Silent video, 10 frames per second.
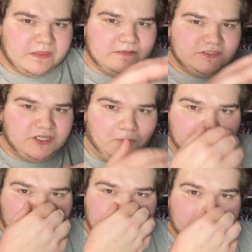So,
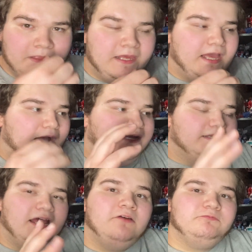I did
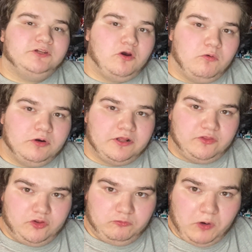not record
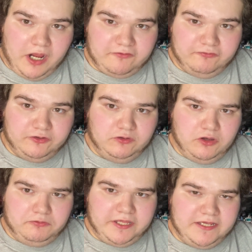the Rockford
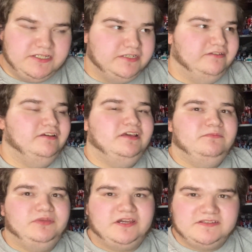location,
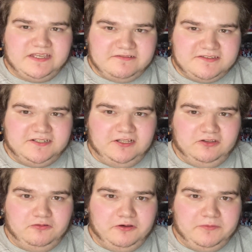because I was in
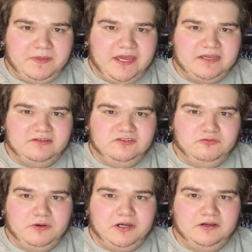Illinois, back into
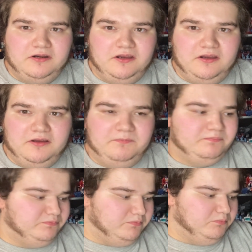where
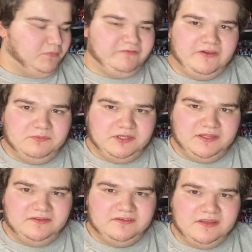my family is.